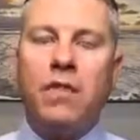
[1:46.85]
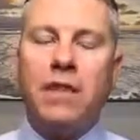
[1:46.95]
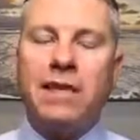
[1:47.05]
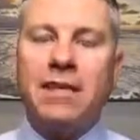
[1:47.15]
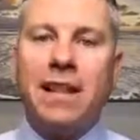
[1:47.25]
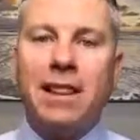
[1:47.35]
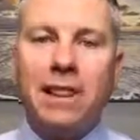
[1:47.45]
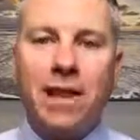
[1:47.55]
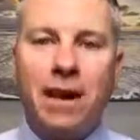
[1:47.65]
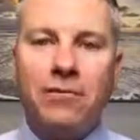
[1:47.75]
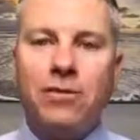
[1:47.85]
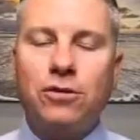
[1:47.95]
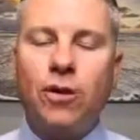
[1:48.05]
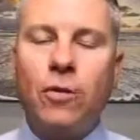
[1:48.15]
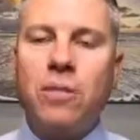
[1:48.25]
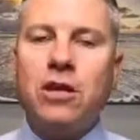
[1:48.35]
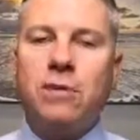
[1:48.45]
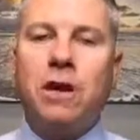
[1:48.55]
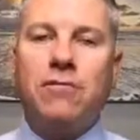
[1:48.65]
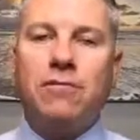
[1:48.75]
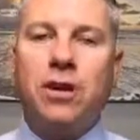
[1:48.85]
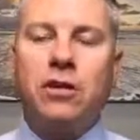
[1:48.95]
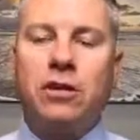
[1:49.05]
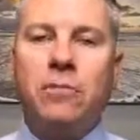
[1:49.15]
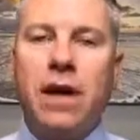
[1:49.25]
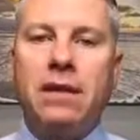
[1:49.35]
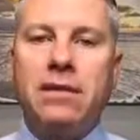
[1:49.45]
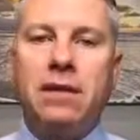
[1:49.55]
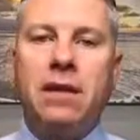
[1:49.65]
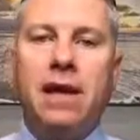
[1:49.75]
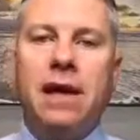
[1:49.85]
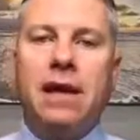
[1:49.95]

of the things that I love so much about functional medicine